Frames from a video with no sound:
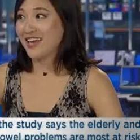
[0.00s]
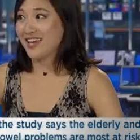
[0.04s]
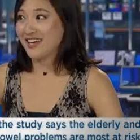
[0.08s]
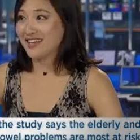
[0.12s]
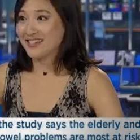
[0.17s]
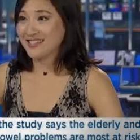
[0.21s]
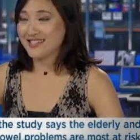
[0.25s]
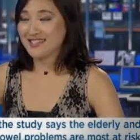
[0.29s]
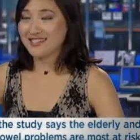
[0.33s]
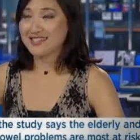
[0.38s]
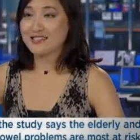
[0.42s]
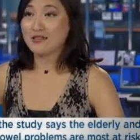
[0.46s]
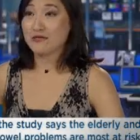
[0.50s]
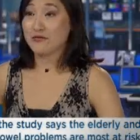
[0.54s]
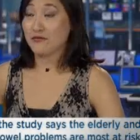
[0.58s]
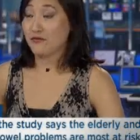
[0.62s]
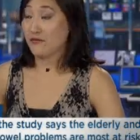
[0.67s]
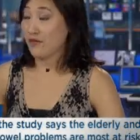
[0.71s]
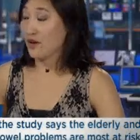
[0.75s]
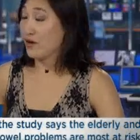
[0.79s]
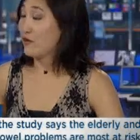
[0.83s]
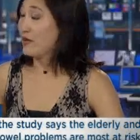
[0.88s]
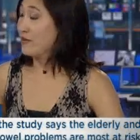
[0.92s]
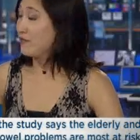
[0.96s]
is
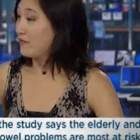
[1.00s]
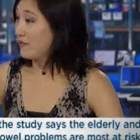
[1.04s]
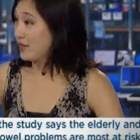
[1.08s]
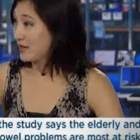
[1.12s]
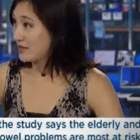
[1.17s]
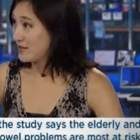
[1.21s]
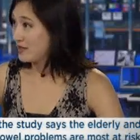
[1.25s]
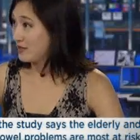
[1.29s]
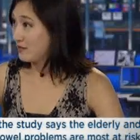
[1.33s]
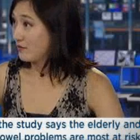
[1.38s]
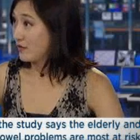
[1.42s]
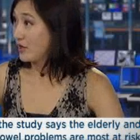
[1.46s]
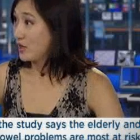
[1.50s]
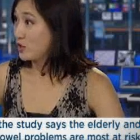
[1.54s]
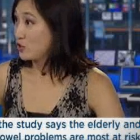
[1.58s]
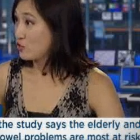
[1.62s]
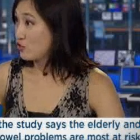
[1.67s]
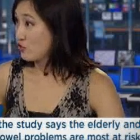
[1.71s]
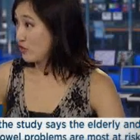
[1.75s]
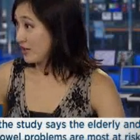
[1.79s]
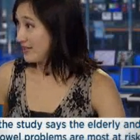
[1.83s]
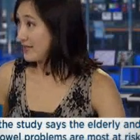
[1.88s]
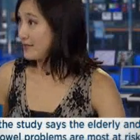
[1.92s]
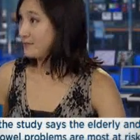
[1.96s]
very effective in
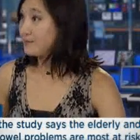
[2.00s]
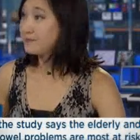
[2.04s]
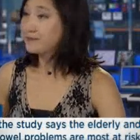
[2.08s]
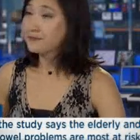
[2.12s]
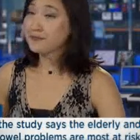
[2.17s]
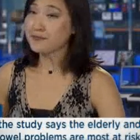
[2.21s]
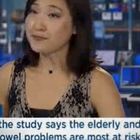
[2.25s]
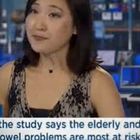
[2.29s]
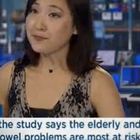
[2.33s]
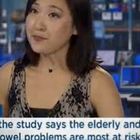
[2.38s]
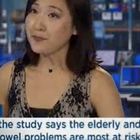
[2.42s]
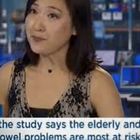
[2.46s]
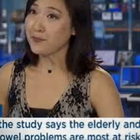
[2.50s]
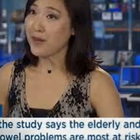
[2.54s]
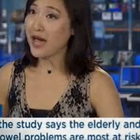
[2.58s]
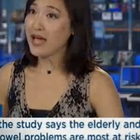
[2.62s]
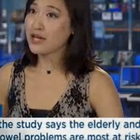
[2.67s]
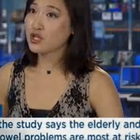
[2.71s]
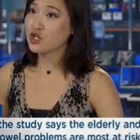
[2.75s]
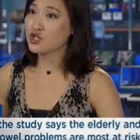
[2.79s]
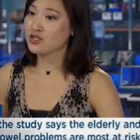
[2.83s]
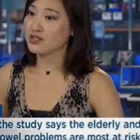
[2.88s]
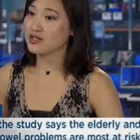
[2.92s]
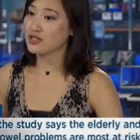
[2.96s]
treating
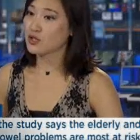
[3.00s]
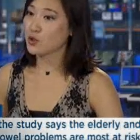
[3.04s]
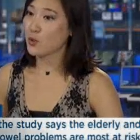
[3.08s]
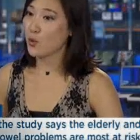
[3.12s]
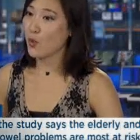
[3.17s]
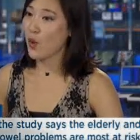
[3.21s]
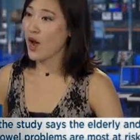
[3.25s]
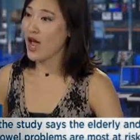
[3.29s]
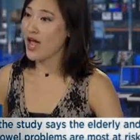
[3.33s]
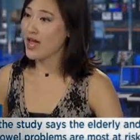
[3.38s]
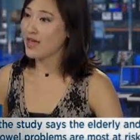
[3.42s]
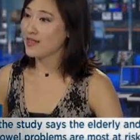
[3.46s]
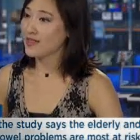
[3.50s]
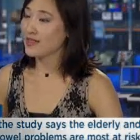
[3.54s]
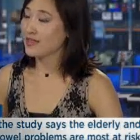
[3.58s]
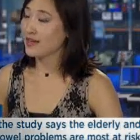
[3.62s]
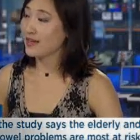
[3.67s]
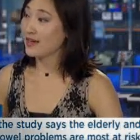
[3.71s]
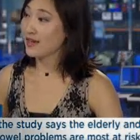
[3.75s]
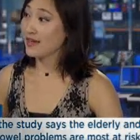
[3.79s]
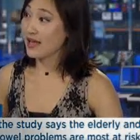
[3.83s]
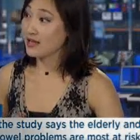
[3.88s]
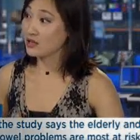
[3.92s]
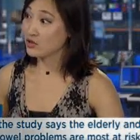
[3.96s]
patients with
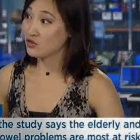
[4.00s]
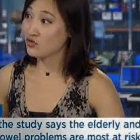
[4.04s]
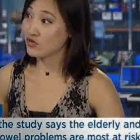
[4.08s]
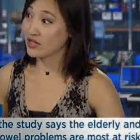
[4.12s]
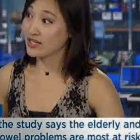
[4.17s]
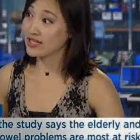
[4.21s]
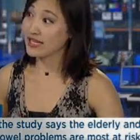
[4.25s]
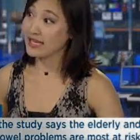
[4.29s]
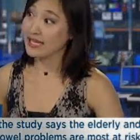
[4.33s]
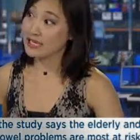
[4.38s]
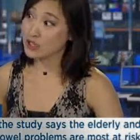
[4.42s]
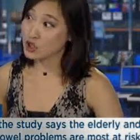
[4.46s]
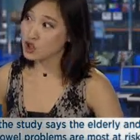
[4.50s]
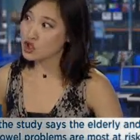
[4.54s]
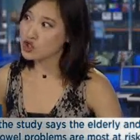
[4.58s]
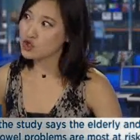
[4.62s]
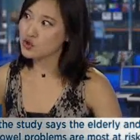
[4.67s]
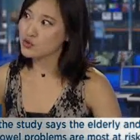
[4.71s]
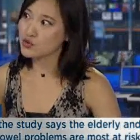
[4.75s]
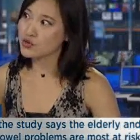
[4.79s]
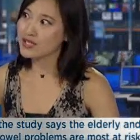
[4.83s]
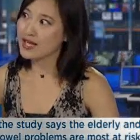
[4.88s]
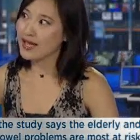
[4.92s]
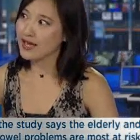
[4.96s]
gastric
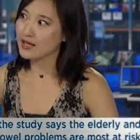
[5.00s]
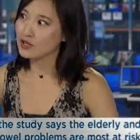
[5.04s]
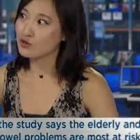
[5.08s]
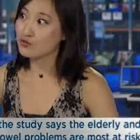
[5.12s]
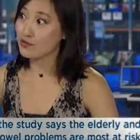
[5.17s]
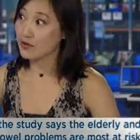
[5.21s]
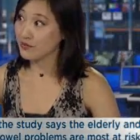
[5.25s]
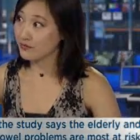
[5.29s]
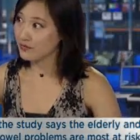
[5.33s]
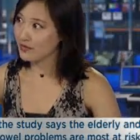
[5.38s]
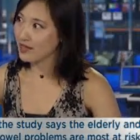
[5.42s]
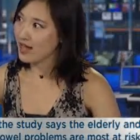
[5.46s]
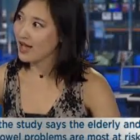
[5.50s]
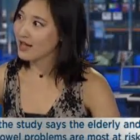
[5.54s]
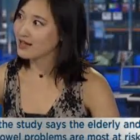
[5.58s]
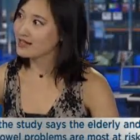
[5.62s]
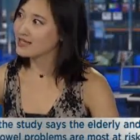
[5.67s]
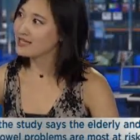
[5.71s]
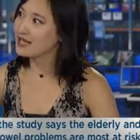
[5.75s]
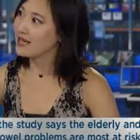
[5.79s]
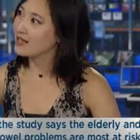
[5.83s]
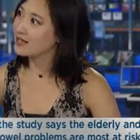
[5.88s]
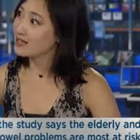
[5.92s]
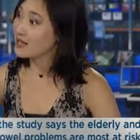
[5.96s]
issues and reflux
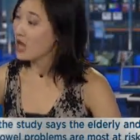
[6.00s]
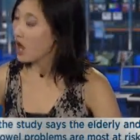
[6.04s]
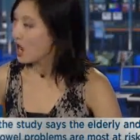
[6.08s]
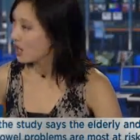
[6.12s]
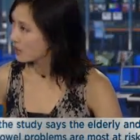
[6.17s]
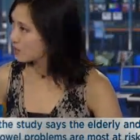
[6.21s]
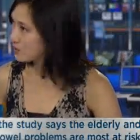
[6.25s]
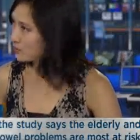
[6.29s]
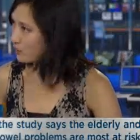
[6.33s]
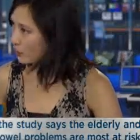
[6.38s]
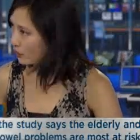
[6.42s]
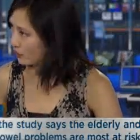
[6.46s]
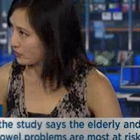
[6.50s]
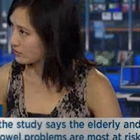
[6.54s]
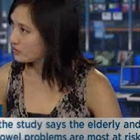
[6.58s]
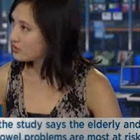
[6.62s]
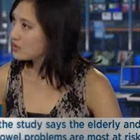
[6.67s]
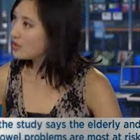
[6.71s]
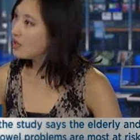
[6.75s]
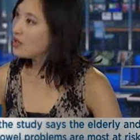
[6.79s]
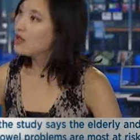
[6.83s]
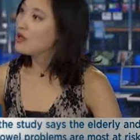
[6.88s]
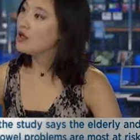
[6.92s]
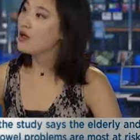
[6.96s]
and heartburn.
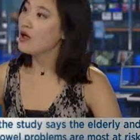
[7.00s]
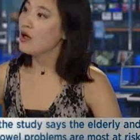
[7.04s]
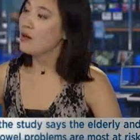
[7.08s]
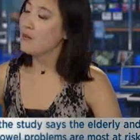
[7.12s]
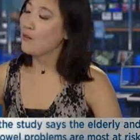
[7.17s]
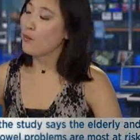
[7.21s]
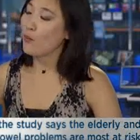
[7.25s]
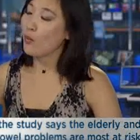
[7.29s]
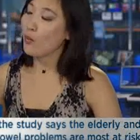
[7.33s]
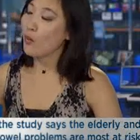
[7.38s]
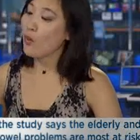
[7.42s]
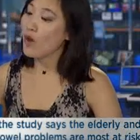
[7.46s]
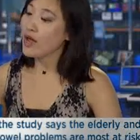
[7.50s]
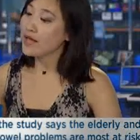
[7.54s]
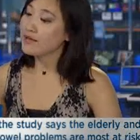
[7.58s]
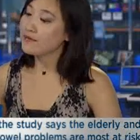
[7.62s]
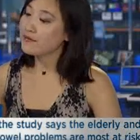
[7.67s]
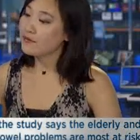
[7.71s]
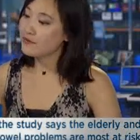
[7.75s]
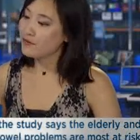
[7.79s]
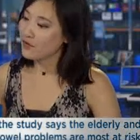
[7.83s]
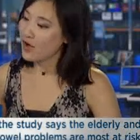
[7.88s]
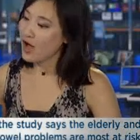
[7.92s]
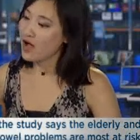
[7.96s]
We
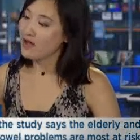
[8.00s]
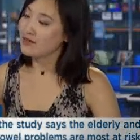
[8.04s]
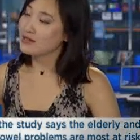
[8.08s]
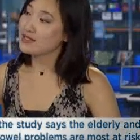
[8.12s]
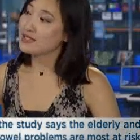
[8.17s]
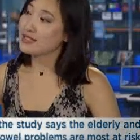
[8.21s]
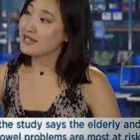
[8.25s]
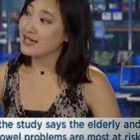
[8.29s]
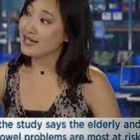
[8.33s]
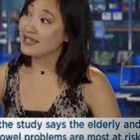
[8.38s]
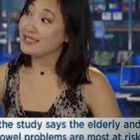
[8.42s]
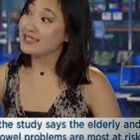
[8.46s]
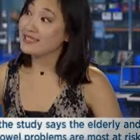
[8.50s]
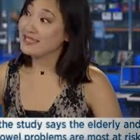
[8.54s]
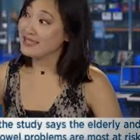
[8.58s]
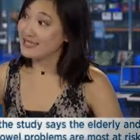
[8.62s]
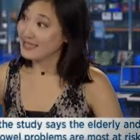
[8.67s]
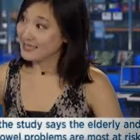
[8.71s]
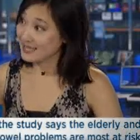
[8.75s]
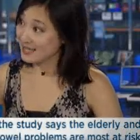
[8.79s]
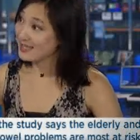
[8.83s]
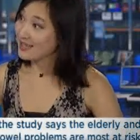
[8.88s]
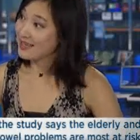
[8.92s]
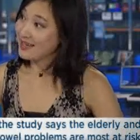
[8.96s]
found a
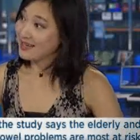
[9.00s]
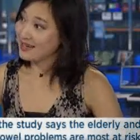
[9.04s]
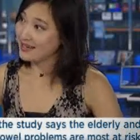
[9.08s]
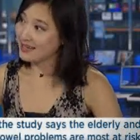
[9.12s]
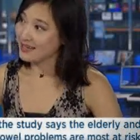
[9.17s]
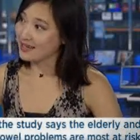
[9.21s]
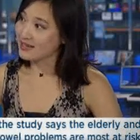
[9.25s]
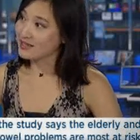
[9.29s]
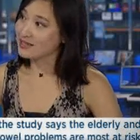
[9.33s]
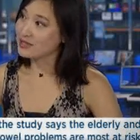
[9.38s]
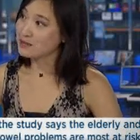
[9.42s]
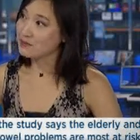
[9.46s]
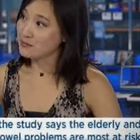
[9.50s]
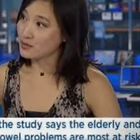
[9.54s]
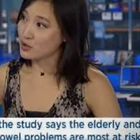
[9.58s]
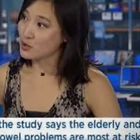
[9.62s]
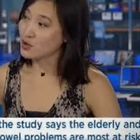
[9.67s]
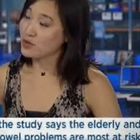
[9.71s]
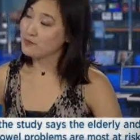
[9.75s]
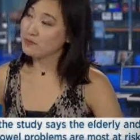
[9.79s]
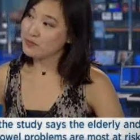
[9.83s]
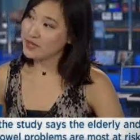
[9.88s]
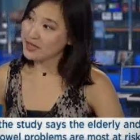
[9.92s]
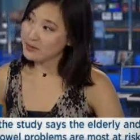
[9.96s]
clear link
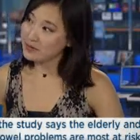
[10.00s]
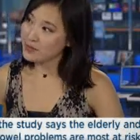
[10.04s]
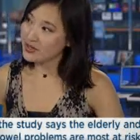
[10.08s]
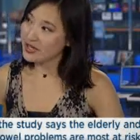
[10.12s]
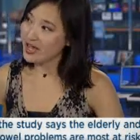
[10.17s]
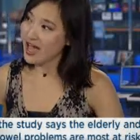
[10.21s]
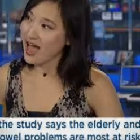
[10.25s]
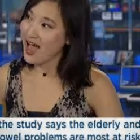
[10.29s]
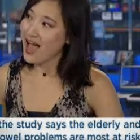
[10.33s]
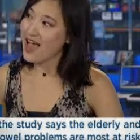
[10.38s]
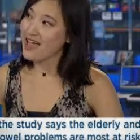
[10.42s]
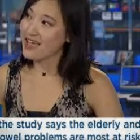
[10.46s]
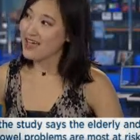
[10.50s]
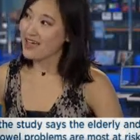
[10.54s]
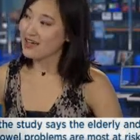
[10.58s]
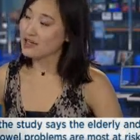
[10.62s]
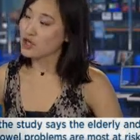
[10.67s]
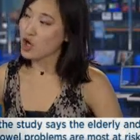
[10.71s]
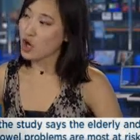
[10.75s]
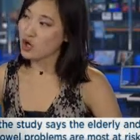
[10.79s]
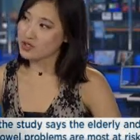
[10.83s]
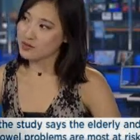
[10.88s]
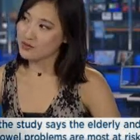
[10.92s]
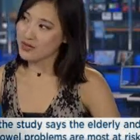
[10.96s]
between PPI and
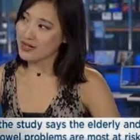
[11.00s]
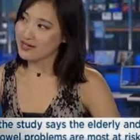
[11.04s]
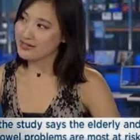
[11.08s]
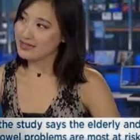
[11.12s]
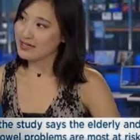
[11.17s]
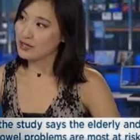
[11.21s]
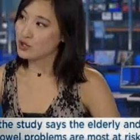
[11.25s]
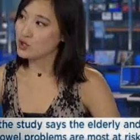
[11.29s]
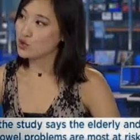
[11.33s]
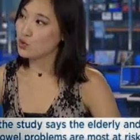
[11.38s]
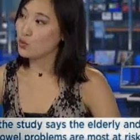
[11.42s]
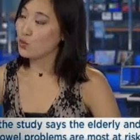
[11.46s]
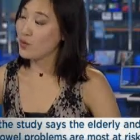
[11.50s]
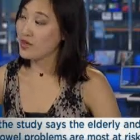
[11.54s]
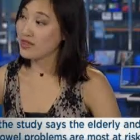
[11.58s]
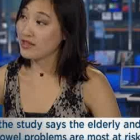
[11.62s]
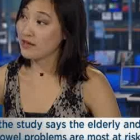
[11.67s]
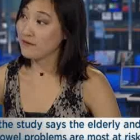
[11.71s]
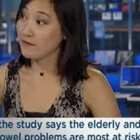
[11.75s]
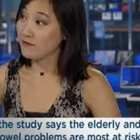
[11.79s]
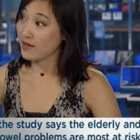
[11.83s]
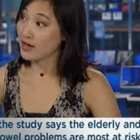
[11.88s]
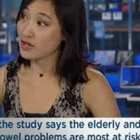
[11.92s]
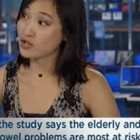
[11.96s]
hospitalization with
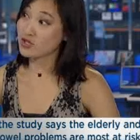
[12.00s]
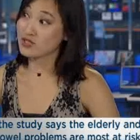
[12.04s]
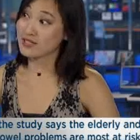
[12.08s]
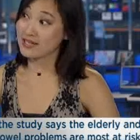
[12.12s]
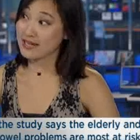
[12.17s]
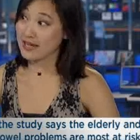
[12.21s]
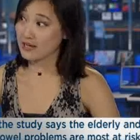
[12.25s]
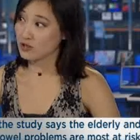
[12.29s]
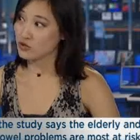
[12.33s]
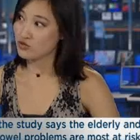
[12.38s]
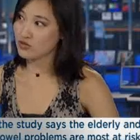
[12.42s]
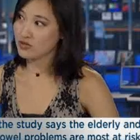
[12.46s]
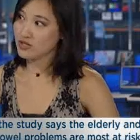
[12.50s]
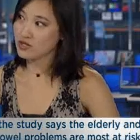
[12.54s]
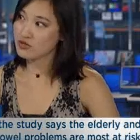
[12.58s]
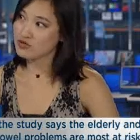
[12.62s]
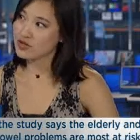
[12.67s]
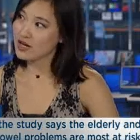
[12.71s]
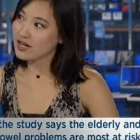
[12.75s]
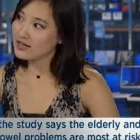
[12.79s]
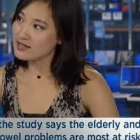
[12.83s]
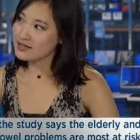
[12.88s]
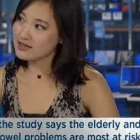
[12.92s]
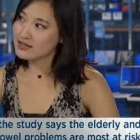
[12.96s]
infectious
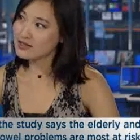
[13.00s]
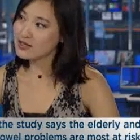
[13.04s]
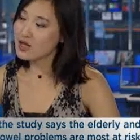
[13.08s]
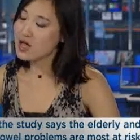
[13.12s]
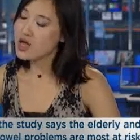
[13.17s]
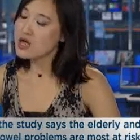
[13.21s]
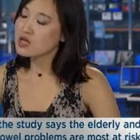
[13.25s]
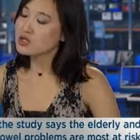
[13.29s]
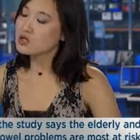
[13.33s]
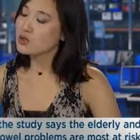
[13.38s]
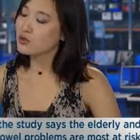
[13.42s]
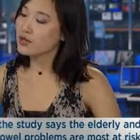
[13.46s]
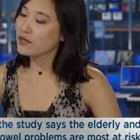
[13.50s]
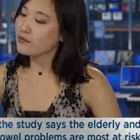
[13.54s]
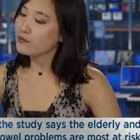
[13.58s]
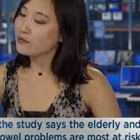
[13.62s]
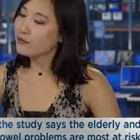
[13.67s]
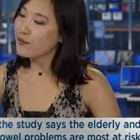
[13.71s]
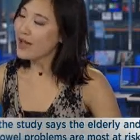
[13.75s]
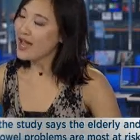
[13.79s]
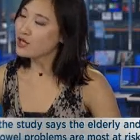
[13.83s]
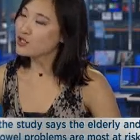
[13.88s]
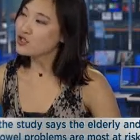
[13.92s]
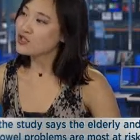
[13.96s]
gastroenteritis. So if
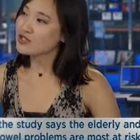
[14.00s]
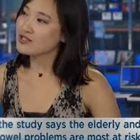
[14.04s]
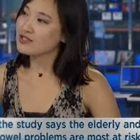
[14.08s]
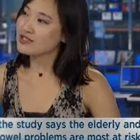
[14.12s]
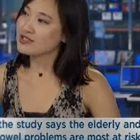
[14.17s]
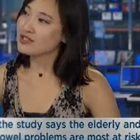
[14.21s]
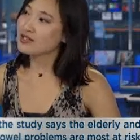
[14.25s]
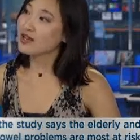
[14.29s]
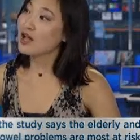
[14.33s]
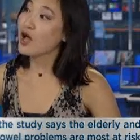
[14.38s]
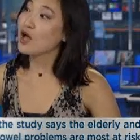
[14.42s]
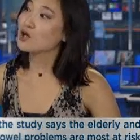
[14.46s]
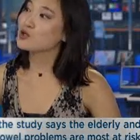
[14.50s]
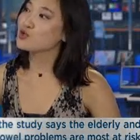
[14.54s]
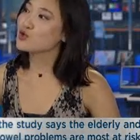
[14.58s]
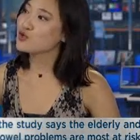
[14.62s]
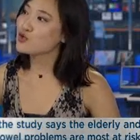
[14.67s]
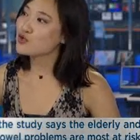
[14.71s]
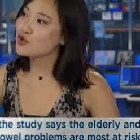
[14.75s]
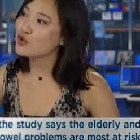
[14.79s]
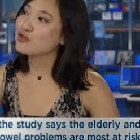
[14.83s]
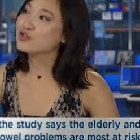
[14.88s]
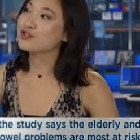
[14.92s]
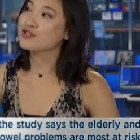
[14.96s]
patients
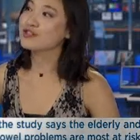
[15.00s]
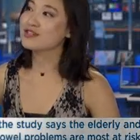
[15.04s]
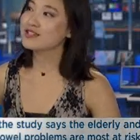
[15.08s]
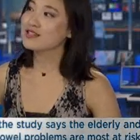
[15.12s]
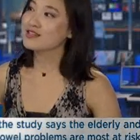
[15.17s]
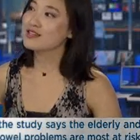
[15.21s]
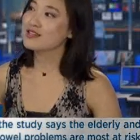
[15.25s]
concerned